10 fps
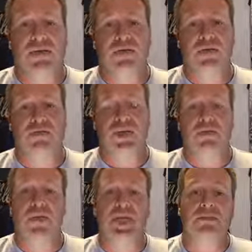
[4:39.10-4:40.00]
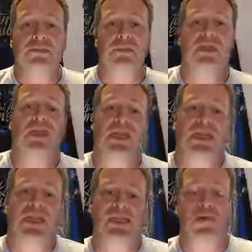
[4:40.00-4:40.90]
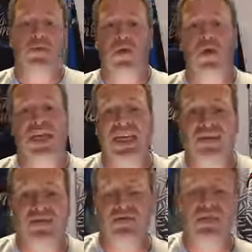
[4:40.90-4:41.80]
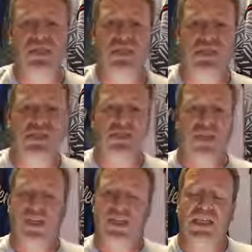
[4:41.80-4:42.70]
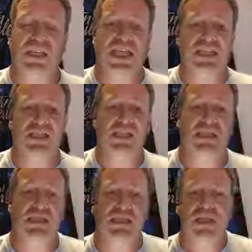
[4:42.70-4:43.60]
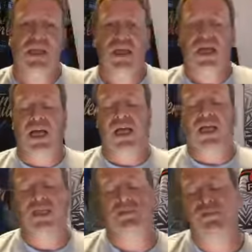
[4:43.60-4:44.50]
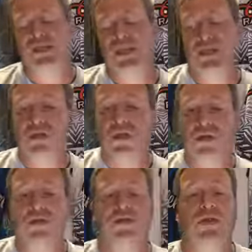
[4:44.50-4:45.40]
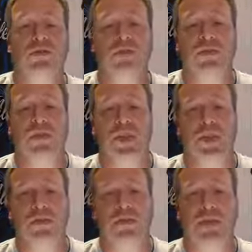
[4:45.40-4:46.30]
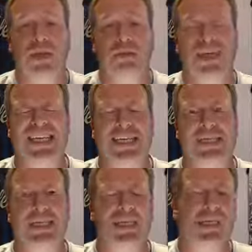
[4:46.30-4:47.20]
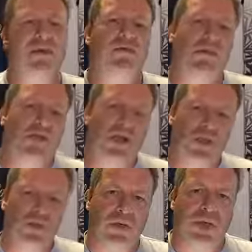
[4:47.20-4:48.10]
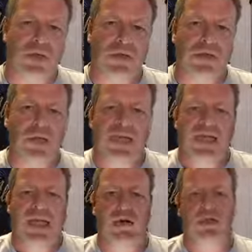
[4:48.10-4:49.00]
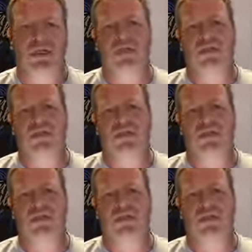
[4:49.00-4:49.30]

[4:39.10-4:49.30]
with Tip Me Up. He's come on board again from this season, as he did last season. Beck Doyle from BPD Promotional Girls, and also